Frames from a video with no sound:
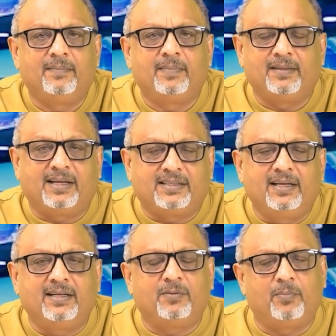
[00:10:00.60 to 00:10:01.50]
This
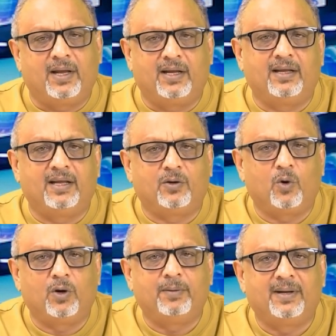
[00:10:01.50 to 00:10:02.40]
is where it
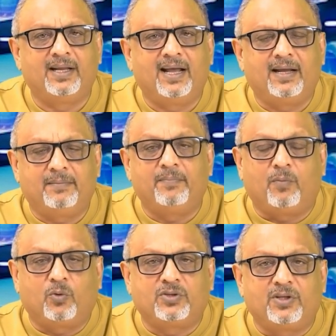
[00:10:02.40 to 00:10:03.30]
all began.
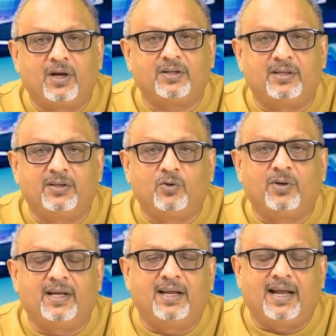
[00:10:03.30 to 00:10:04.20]
Who started
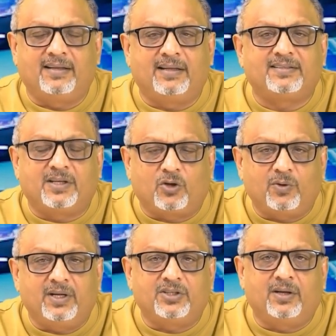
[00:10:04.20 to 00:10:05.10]
looking at the
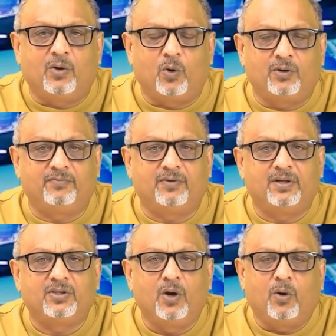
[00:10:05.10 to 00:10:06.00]
situation on
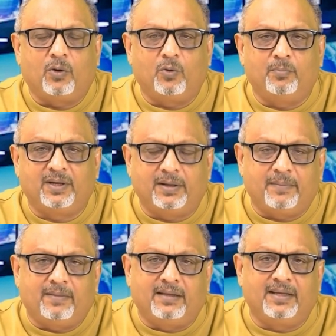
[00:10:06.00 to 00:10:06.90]
1st October?
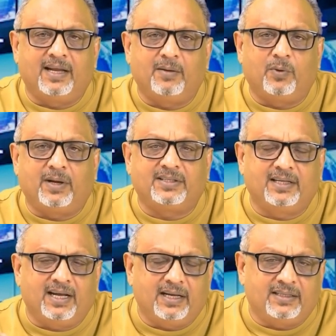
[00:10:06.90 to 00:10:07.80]
They were
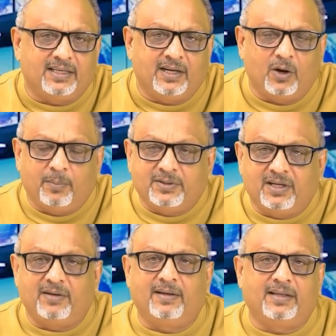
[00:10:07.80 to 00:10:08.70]
silently
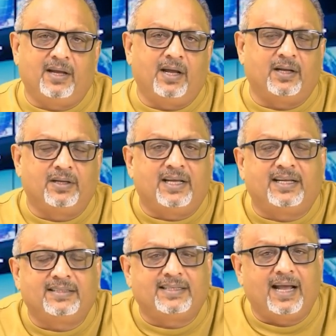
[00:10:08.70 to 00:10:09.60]
observing the
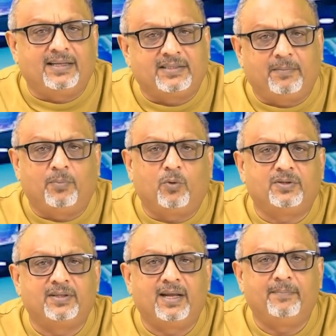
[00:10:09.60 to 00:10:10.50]
countries that support
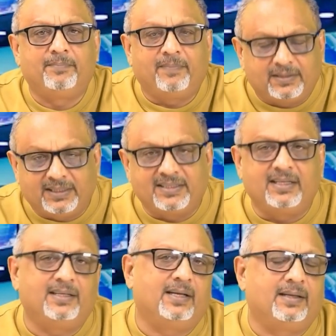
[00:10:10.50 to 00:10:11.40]
them.
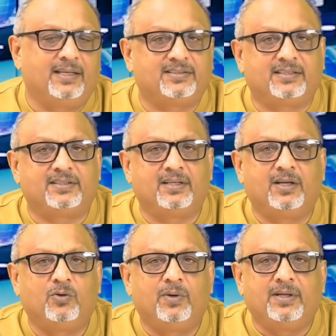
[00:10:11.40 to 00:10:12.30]
Isn't it necessary
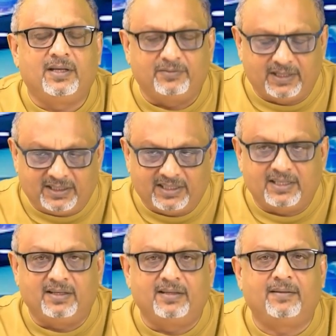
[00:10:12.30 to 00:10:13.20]
to intervene
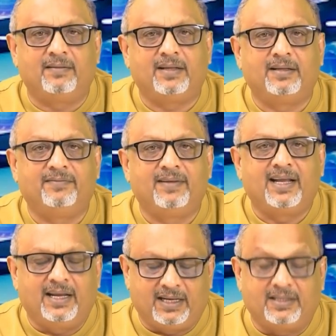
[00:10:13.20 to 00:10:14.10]
here? If
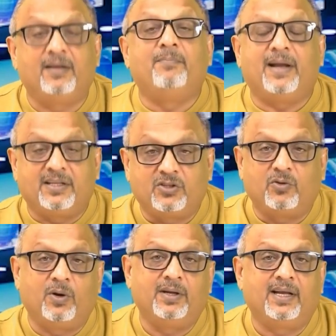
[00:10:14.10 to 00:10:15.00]
they intervene
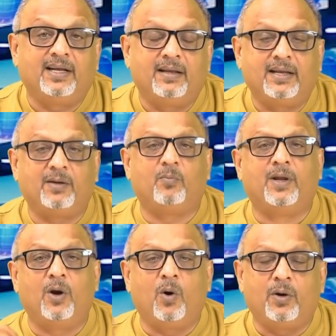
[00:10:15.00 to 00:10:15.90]
strongly, it
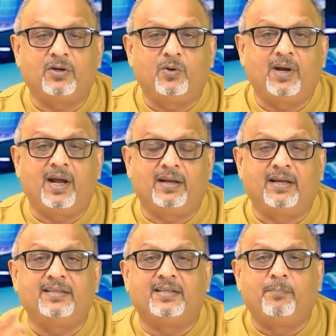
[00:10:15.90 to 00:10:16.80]
will also
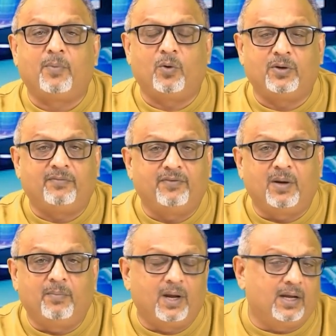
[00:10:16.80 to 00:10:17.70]
garner support
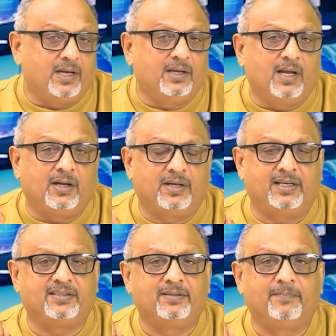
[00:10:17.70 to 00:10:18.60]
from other
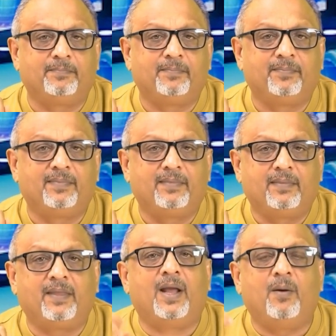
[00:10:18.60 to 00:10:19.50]
countries.
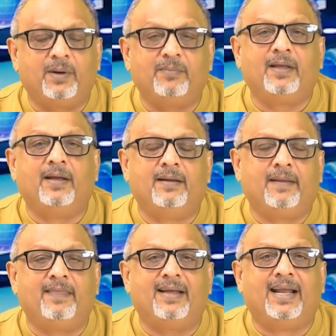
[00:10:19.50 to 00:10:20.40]
However,
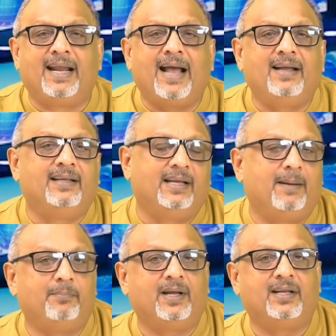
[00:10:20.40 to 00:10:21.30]
they lack the
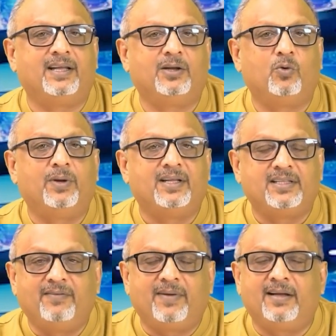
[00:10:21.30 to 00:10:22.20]
ability to
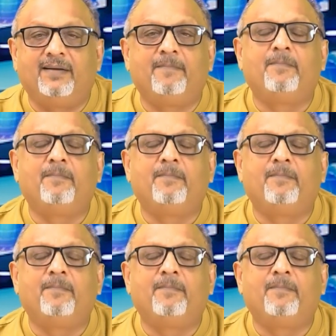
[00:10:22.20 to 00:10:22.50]
intervene.